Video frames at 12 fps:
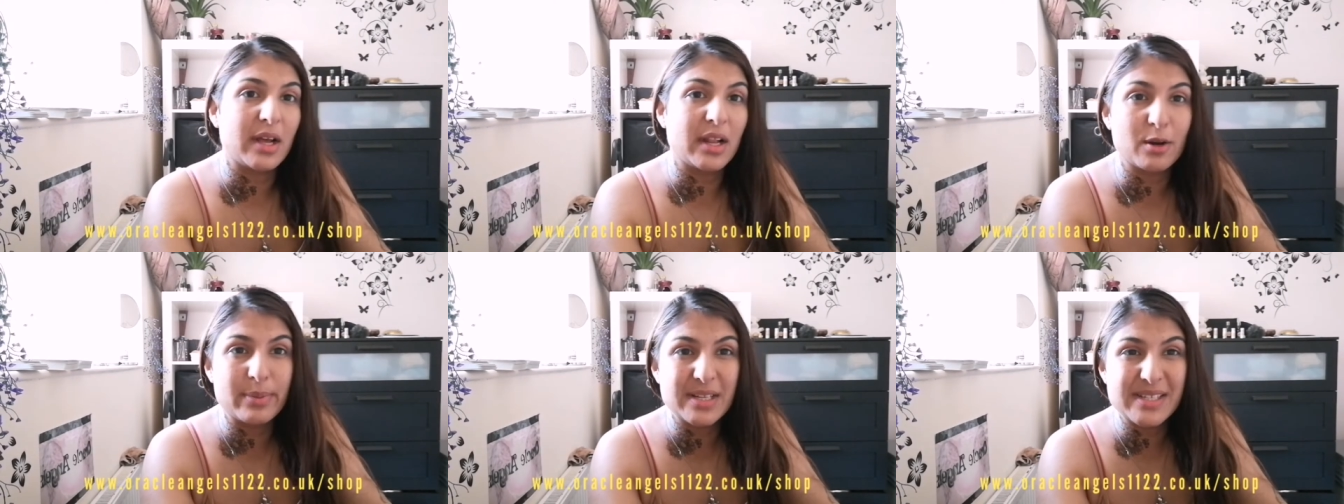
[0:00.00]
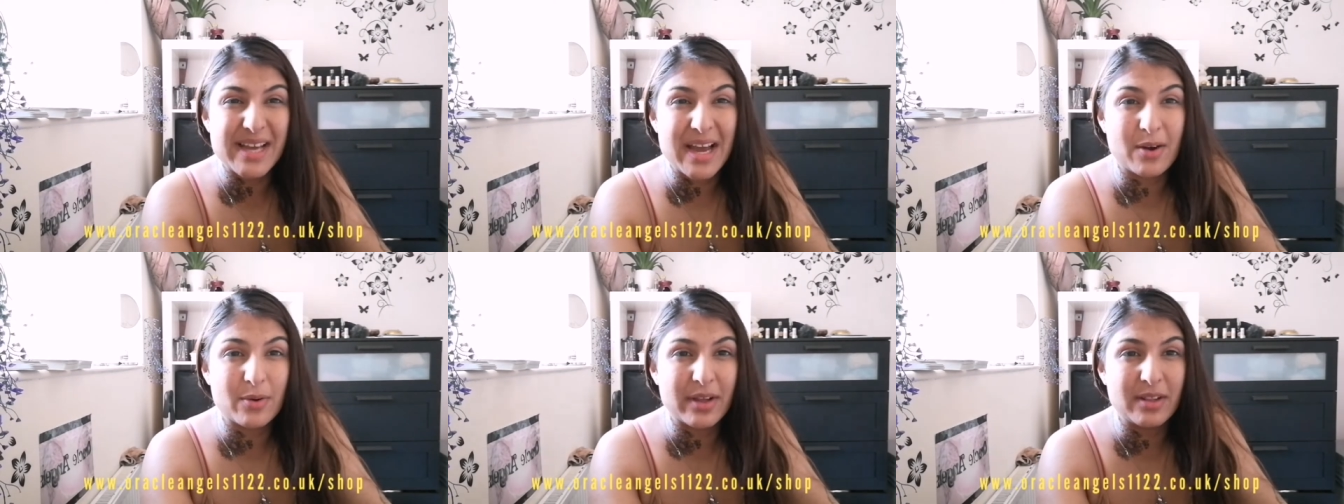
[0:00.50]
a little bit
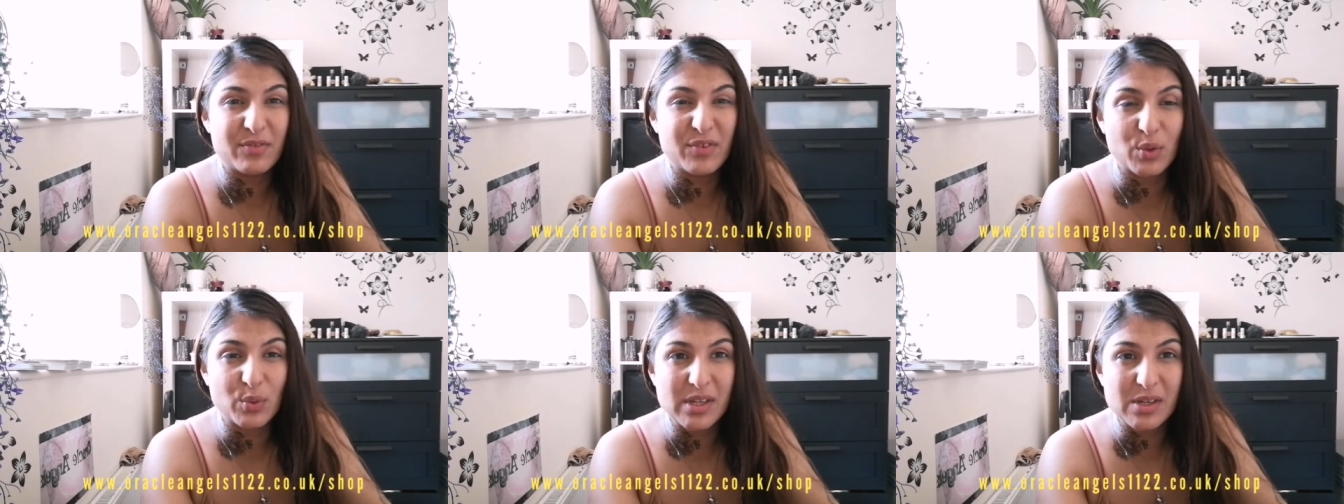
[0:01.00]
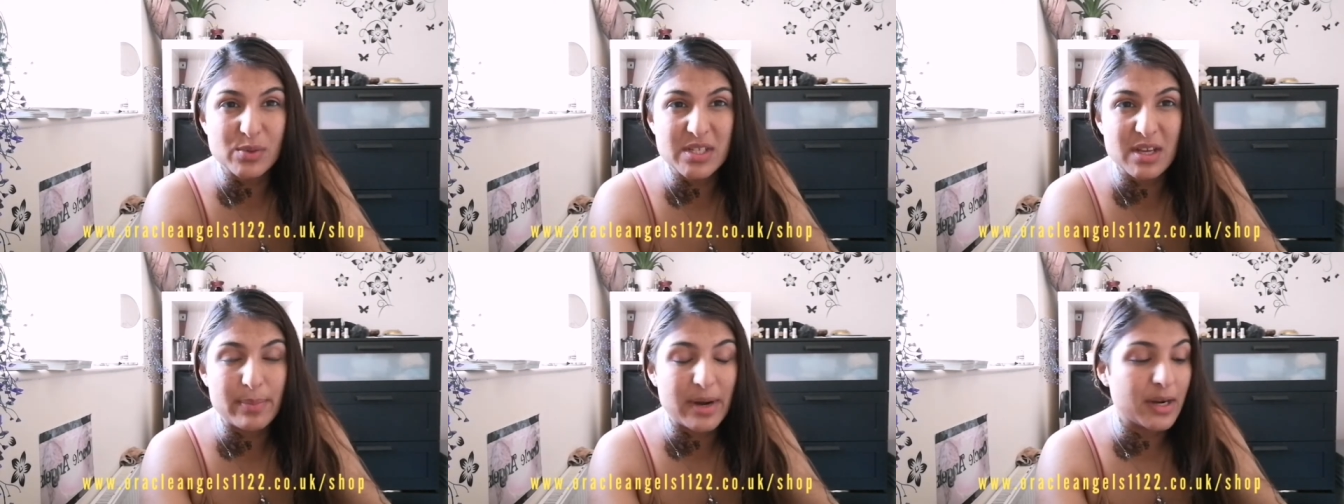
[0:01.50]
down and they felt
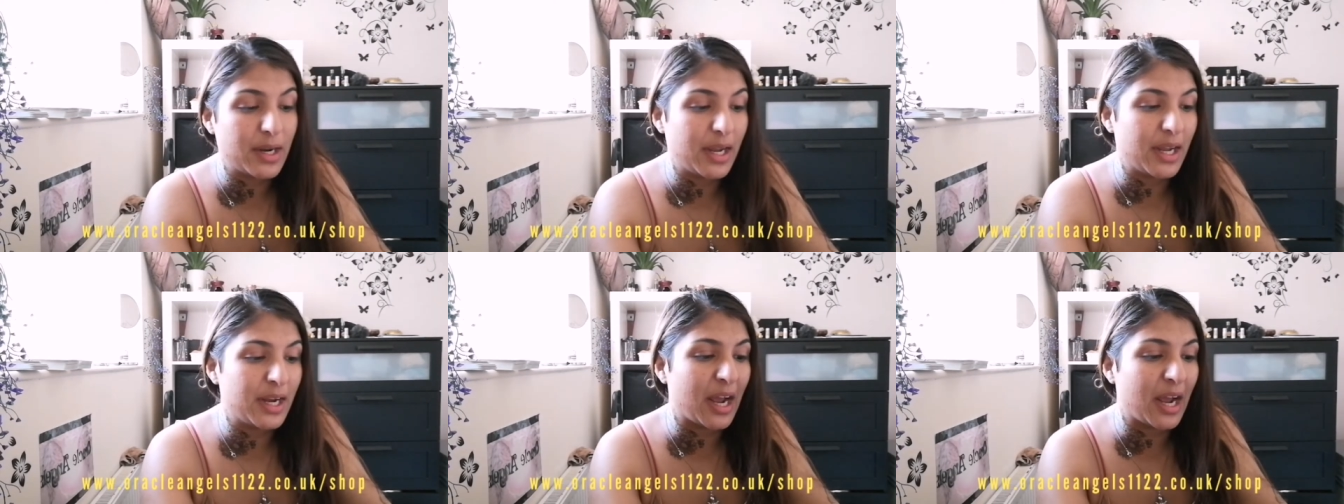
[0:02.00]
guilty about it and,